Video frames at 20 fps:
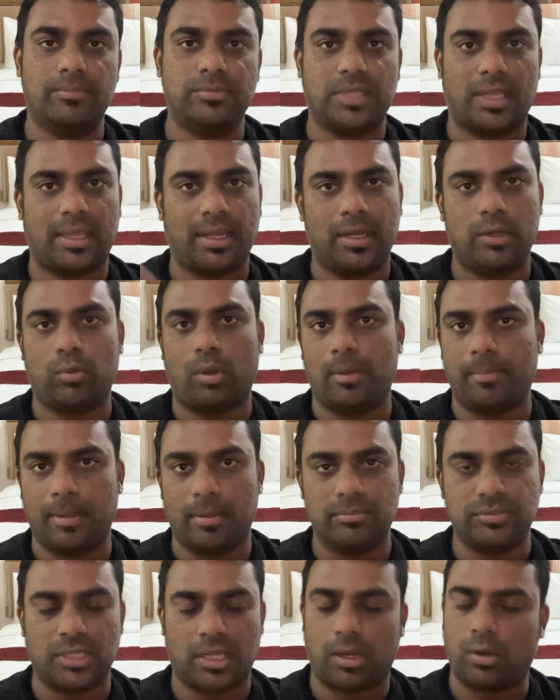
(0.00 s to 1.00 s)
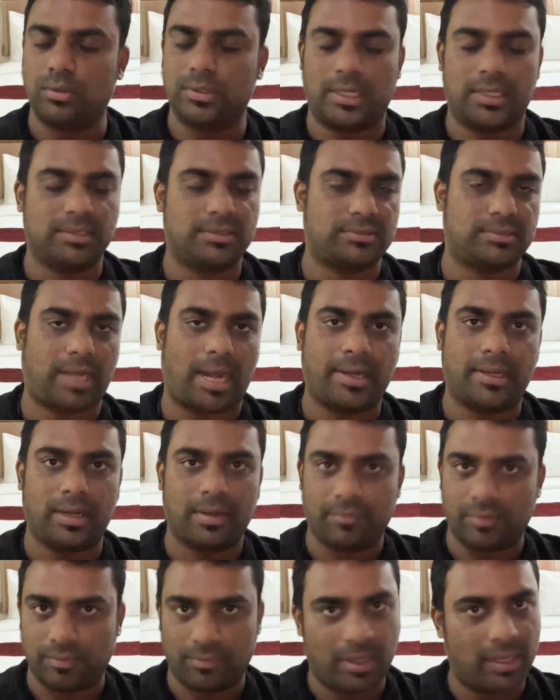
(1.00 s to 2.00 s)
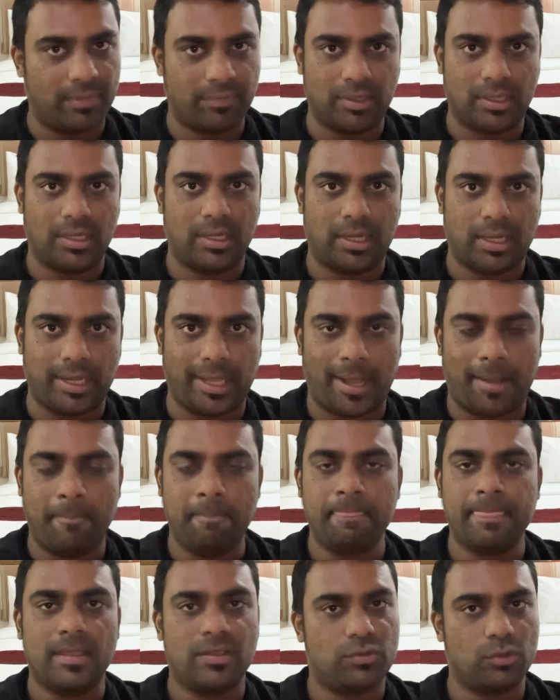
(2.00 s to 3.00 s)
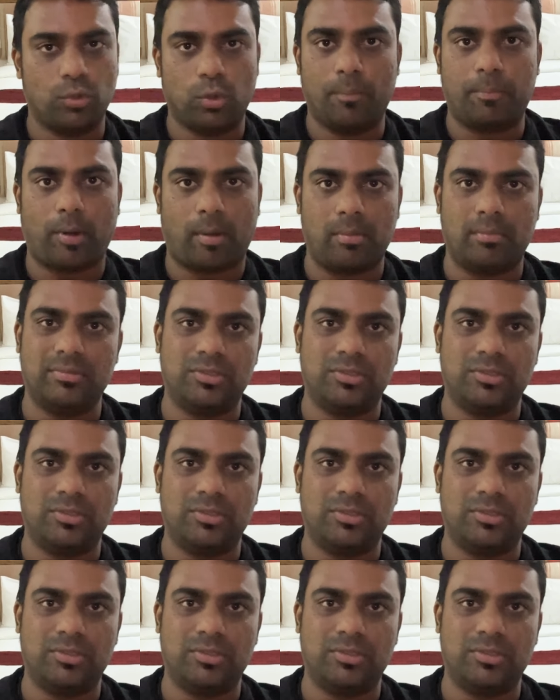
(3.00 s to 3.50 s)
check-in and 12 p.m. check-out. That is standard everywhere, even in India. So no problem.